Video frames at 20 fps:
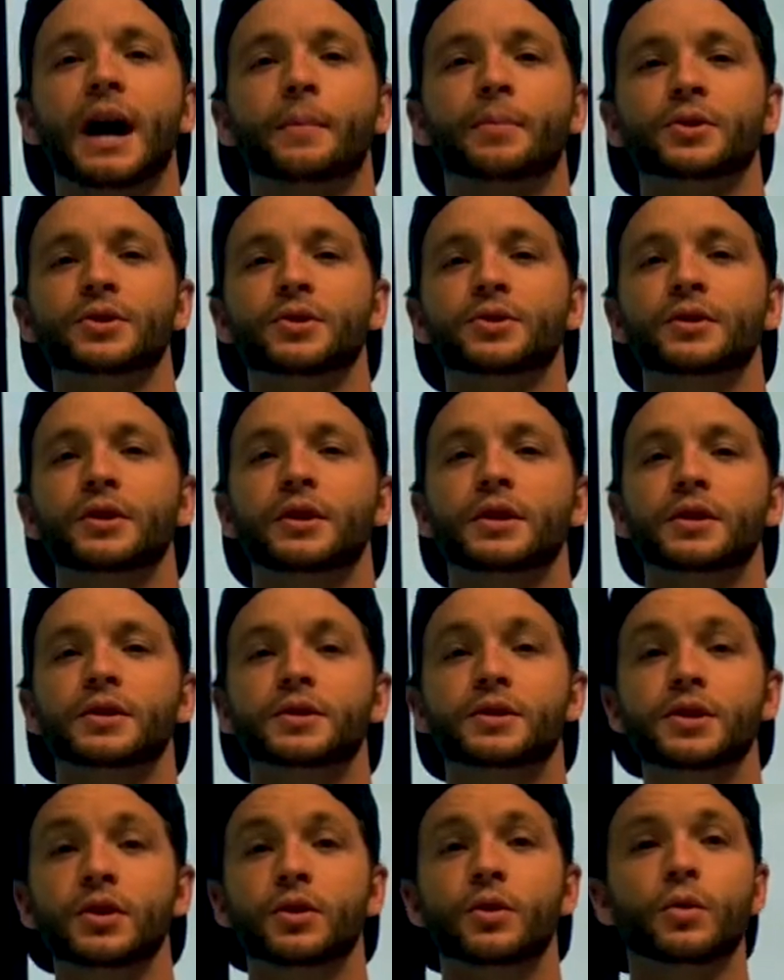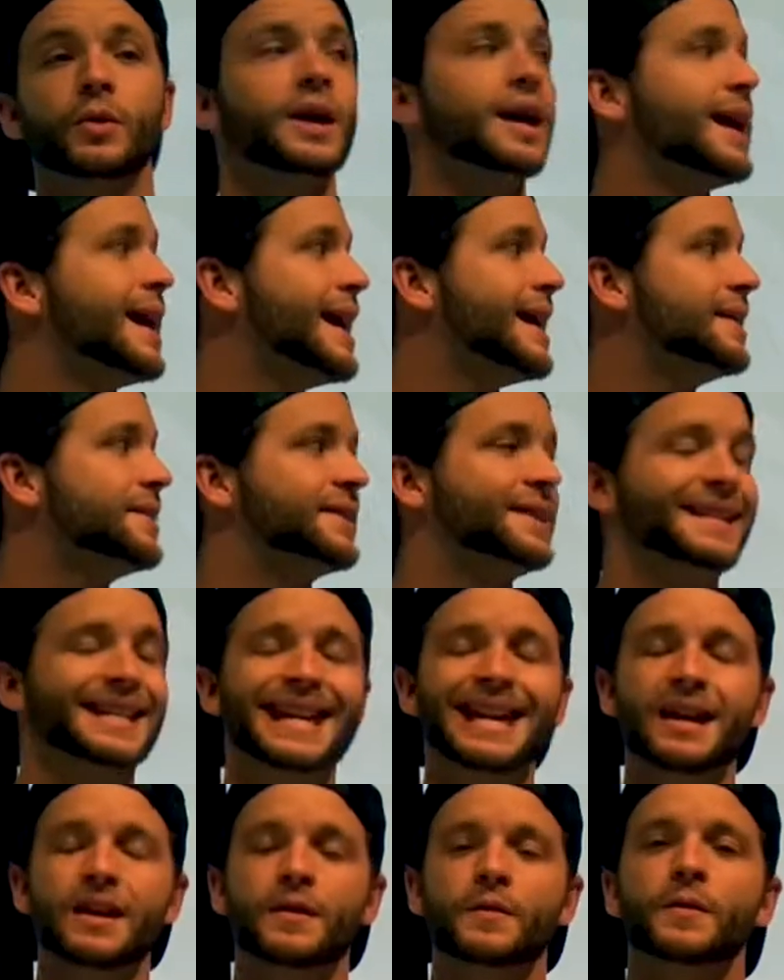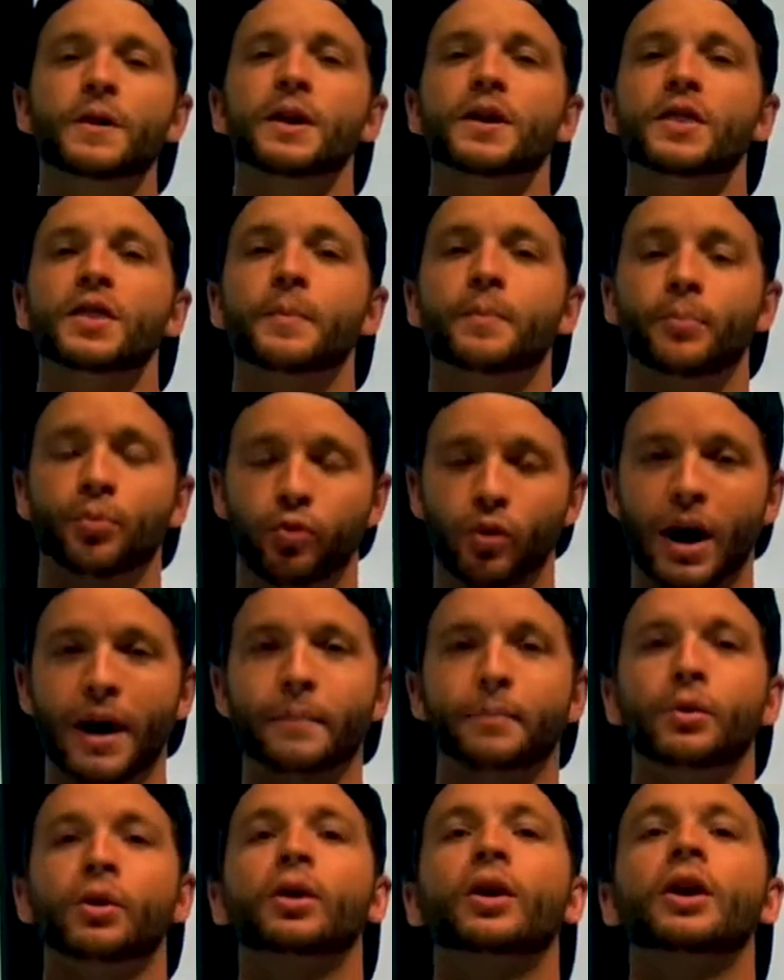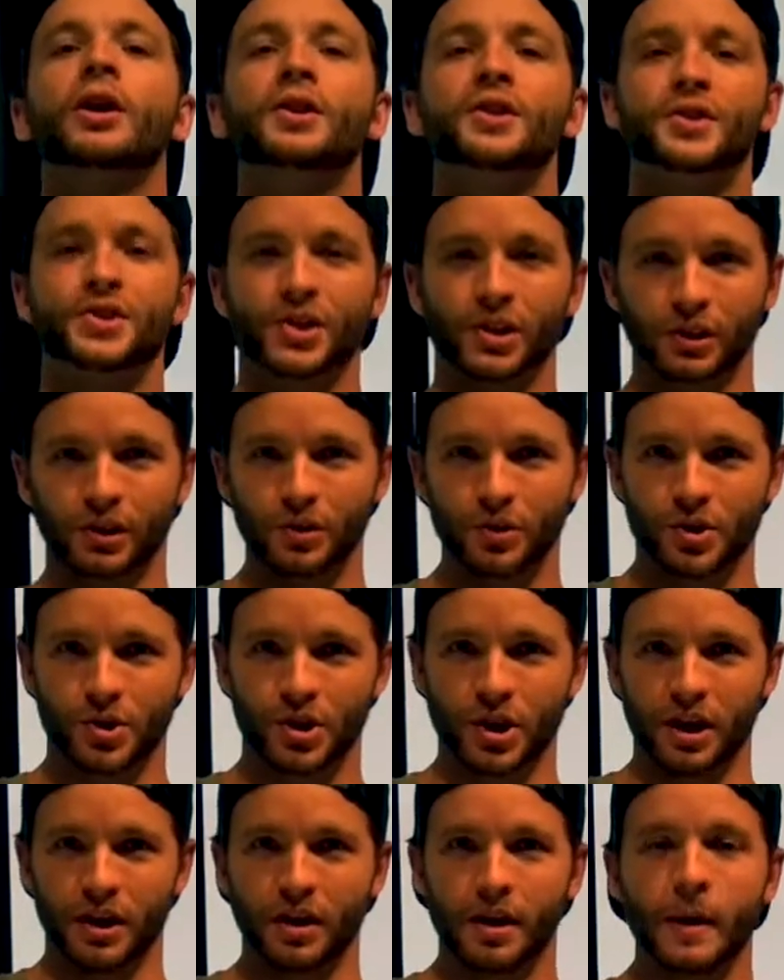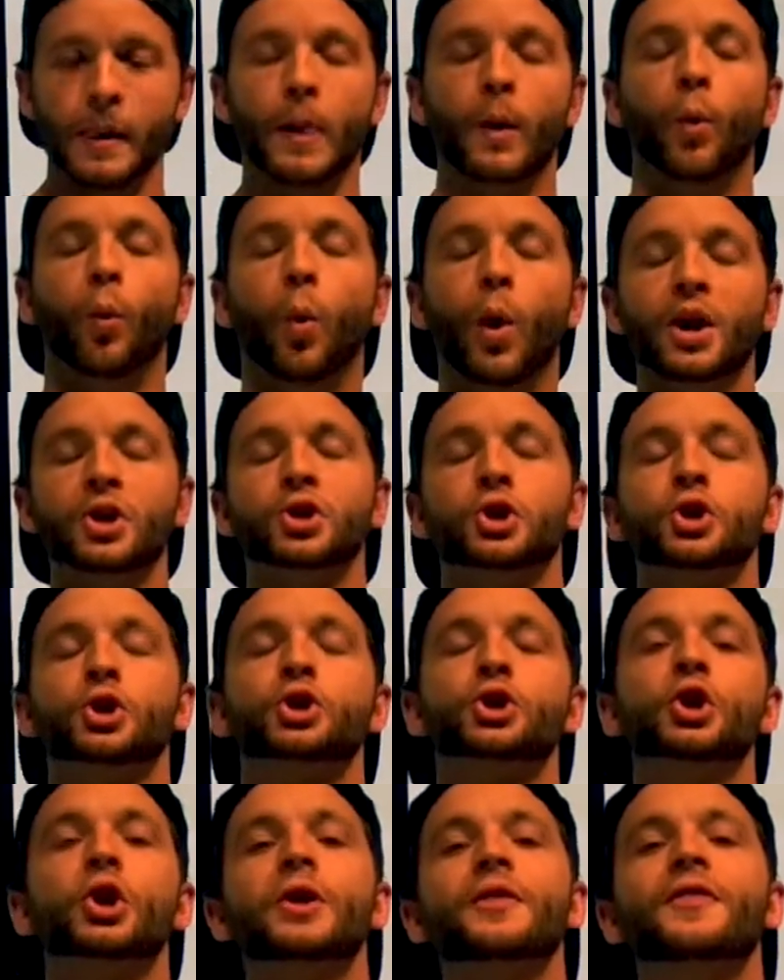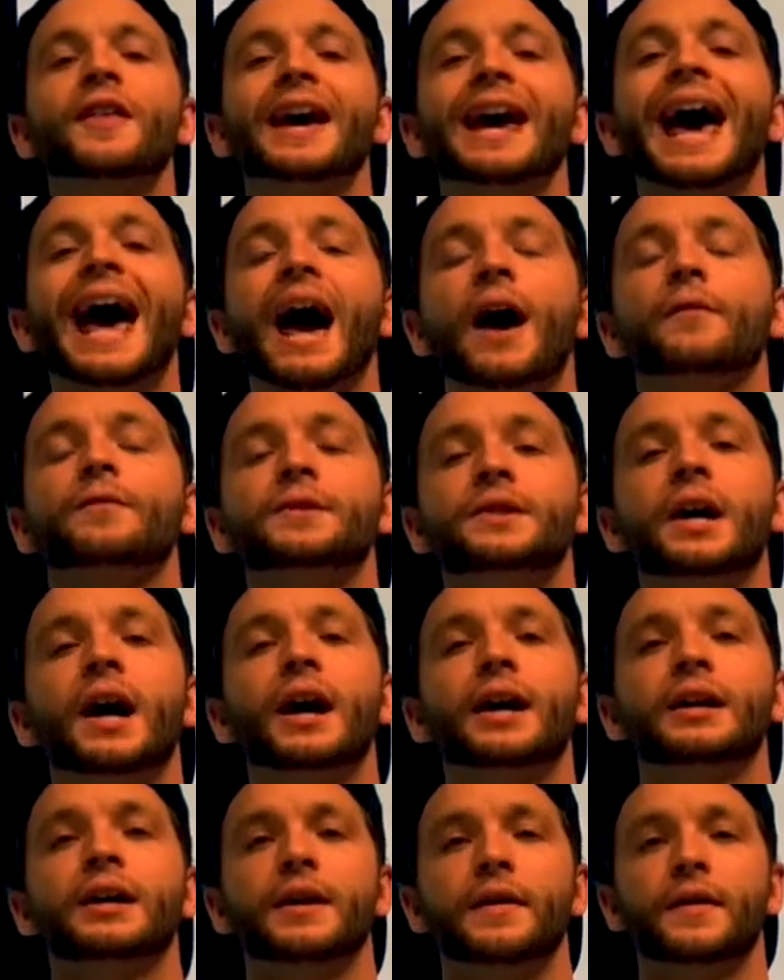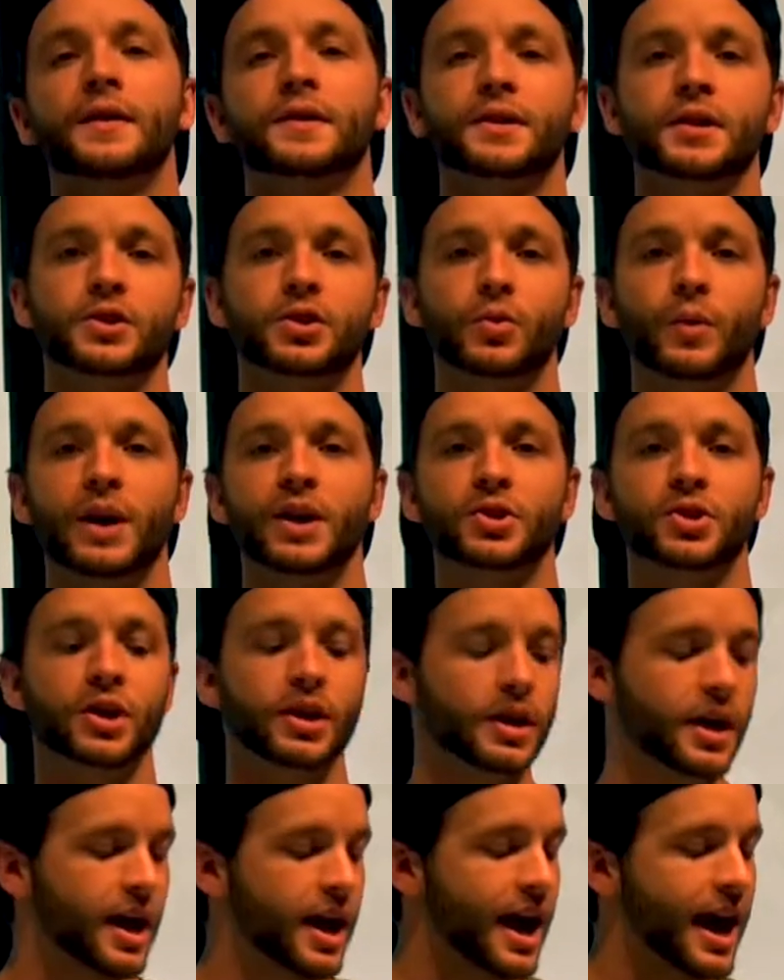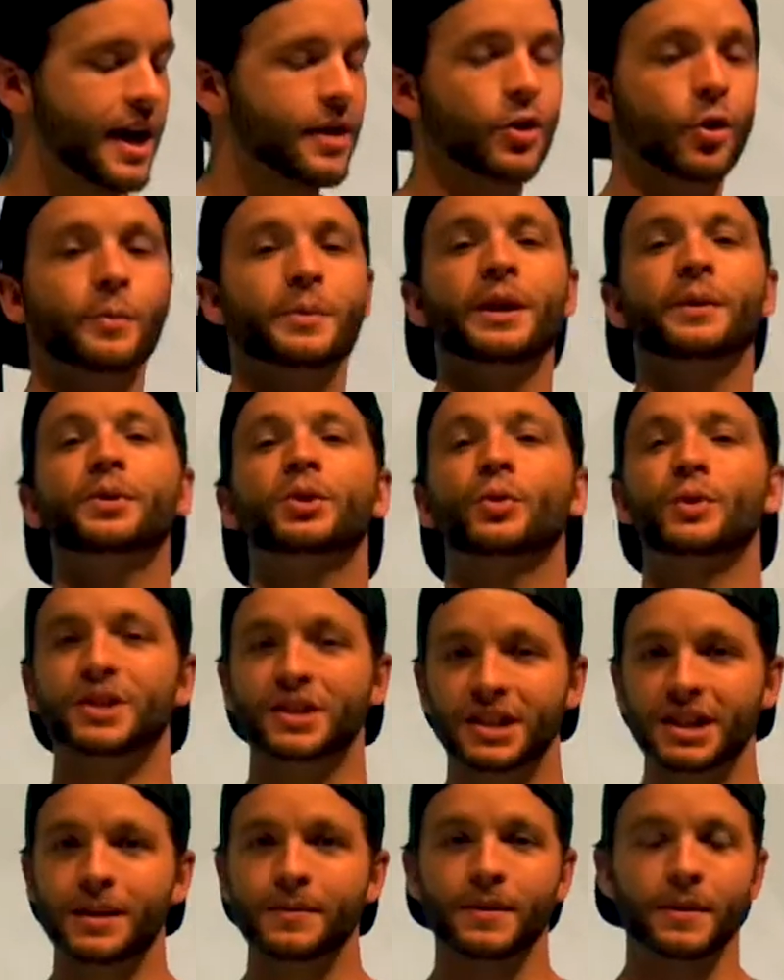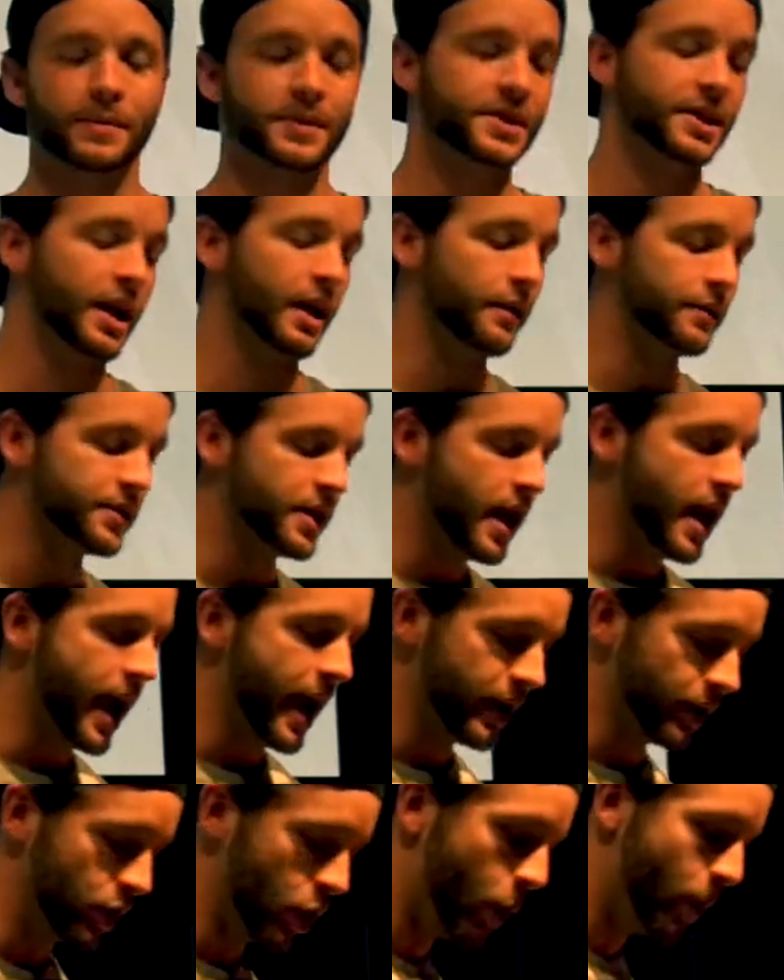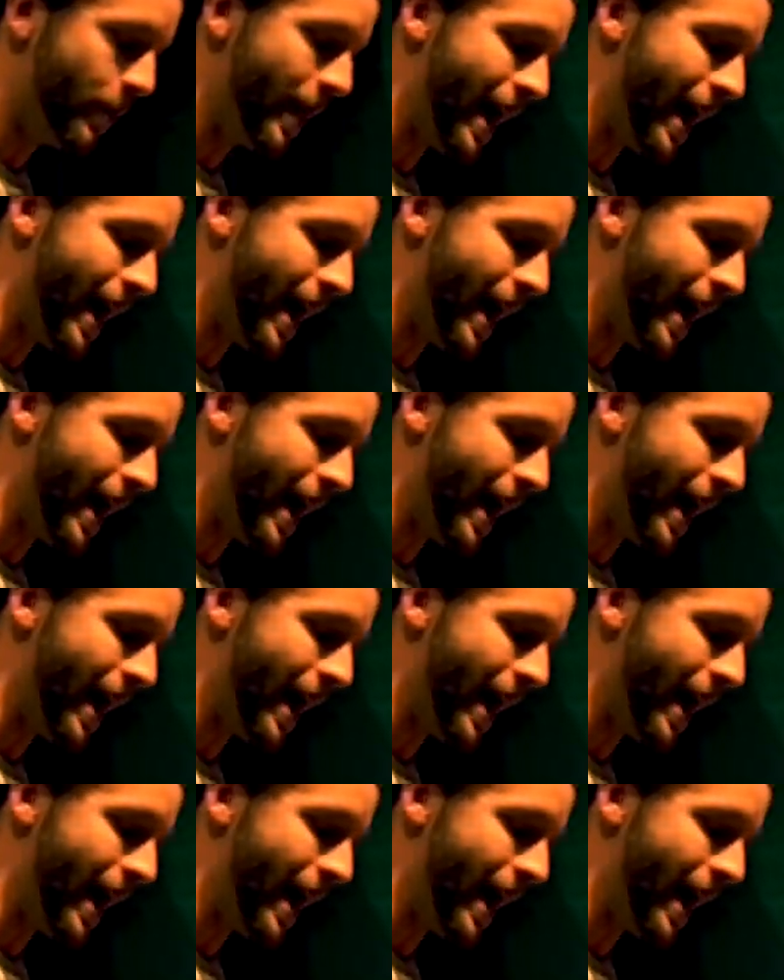opportunity to do is give the proper solution. What should they have done in this situation? And they'll be able to redeem themselves and go